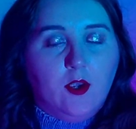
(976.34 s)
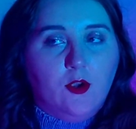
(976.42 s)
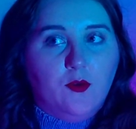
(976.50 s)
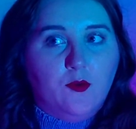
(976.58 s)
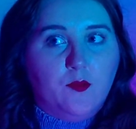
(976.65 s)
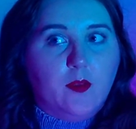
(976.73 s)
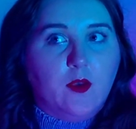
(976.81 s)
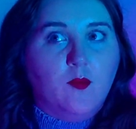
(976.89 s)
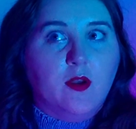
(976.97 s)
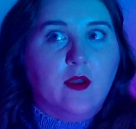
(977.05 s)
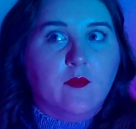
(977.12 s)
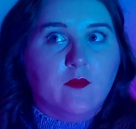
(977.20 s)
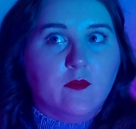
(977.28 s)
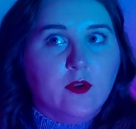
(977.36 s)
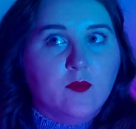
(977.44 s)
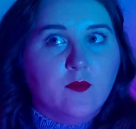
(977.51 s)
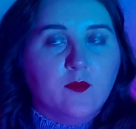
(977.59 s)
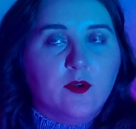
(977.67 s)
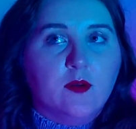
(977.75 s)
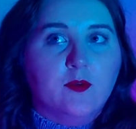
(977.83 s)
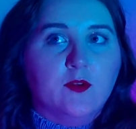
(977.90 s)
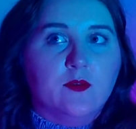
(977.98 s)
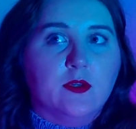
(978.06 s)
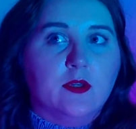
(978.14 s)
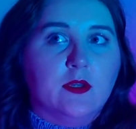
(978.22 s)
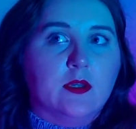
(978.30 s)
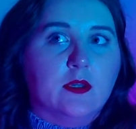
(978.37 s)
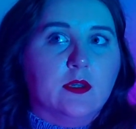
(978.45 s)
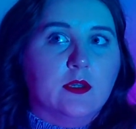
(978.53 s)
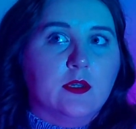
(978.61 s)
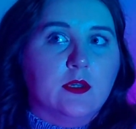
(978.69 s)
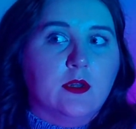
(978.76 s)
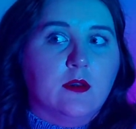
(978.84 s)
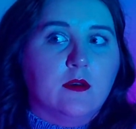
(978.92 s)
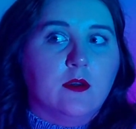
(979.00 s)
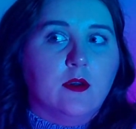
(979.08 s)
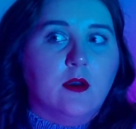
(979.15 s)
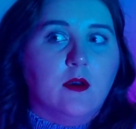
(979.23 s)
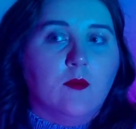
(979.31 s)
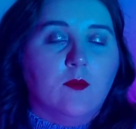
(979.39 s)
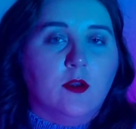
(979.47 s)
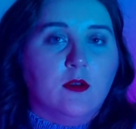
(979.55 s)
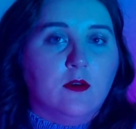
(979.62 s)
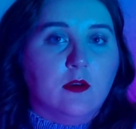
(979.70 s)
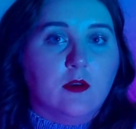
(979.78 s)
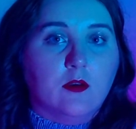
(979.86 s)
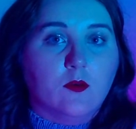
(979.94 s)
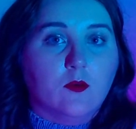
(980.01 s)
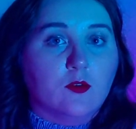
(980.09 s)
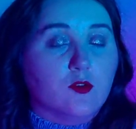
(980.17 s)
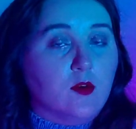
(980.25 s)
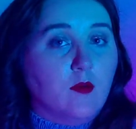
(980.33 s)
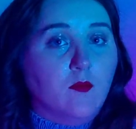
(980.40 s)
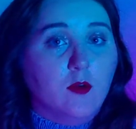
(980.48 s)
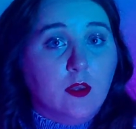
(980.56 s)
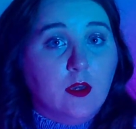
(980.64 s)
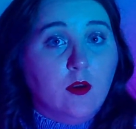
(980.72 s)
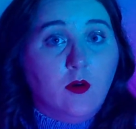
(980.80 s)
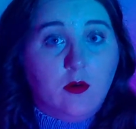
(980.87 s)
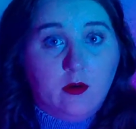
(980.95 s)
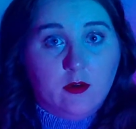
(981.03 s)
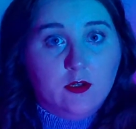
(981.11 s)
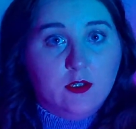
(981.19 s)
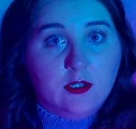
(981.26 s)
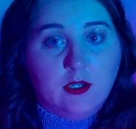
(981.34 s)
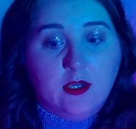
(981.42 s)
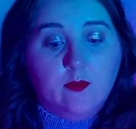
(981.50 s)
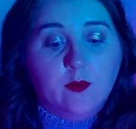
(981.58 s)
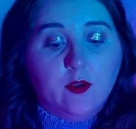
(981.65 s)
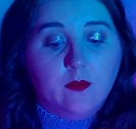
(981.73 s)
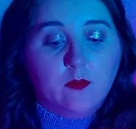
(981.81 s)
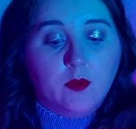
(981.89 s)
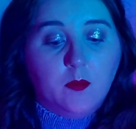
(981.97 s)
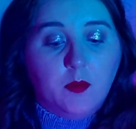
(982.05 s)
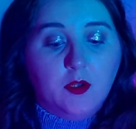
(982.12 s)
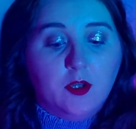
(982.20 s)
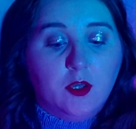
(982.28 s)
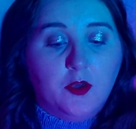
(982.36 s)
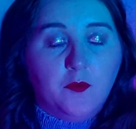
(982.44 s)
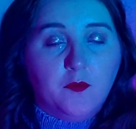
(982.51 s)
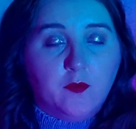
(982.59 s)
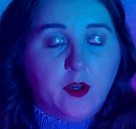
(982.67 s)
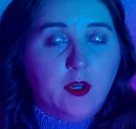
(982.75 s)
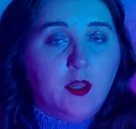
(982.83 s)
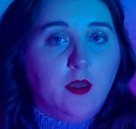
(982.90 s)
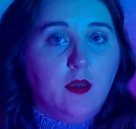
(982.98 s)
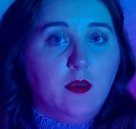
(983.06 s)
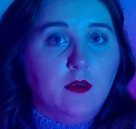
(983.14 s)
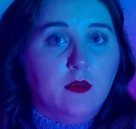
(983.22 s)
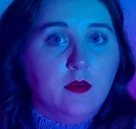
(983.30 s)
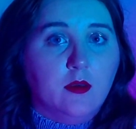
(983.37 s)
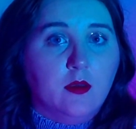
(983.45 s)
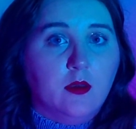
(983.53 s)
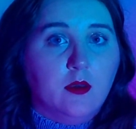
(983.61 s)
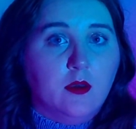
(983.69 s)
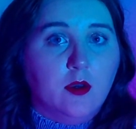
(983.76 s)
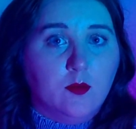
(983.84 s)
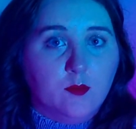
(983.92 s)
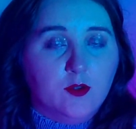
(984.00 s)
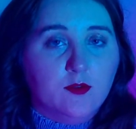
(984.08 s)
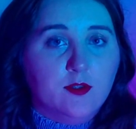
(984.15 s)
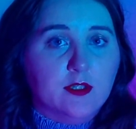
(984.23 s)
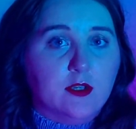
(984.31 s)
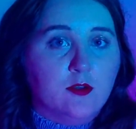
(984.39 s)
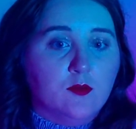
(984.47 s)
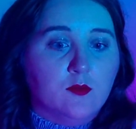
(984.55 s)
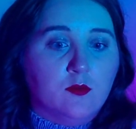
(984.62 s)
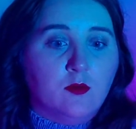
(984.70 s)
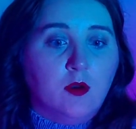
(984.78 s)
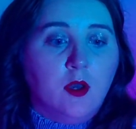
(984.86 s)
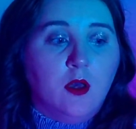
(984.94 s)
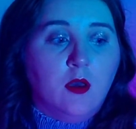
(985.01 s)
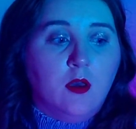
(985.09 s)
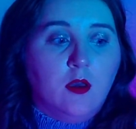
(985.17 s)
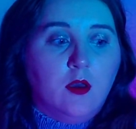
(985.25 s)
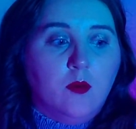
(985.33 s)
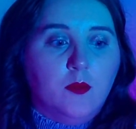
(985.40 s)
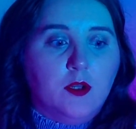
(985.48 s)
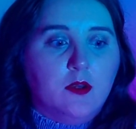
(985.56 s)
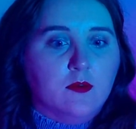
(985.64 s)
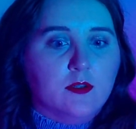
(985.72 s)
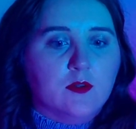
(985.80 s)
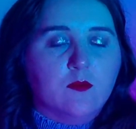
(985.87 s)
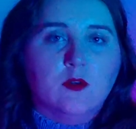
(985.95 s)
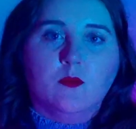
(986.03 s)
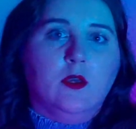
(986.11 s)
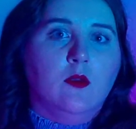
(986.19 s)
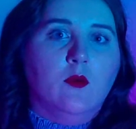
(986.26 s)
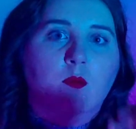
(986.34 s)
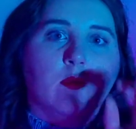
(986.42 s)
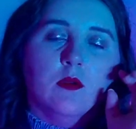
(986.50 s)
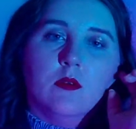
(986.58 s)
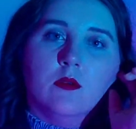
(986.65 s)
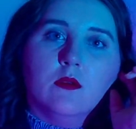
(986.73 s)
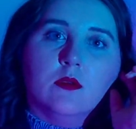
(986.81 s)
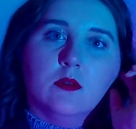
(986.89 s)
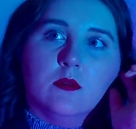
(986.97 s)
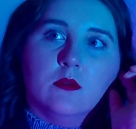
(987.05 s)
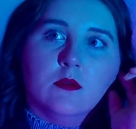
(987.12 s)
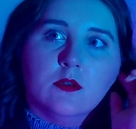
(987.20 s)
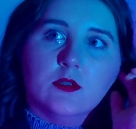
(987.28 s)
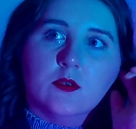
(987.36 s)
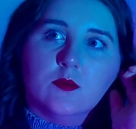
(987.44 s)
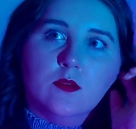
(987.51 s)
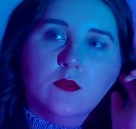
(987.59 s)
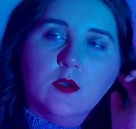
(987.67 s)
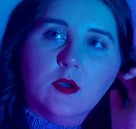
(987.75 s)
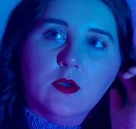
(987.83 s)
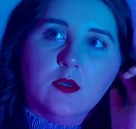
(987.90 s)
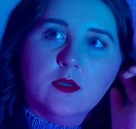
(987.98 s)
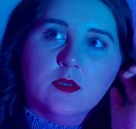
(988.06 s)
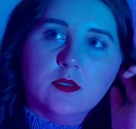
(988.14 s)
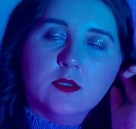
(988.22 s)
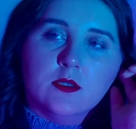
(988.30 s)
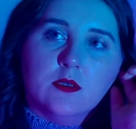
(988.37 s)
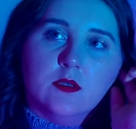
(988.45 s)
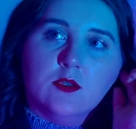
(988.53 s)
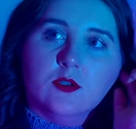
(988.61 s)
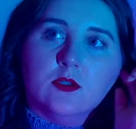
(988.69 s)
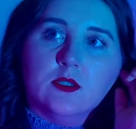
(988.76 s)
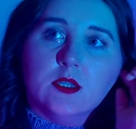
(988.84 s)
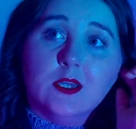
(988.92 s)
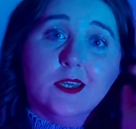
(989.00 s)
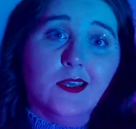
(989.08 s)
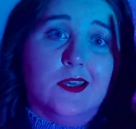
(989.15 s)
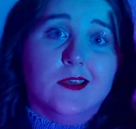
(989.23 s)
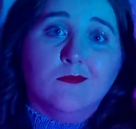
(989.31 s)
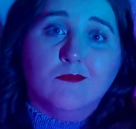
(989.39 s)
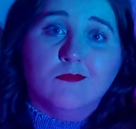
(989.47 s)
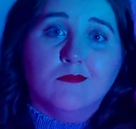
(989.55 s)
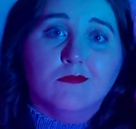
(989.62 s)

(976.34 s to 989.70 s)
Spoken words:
you know, I want to have fun with what I'm doing. I want to try really hard to keep with my Monday, Friday upload schedule, but I also want to be open and honest with you guys and just say, hey,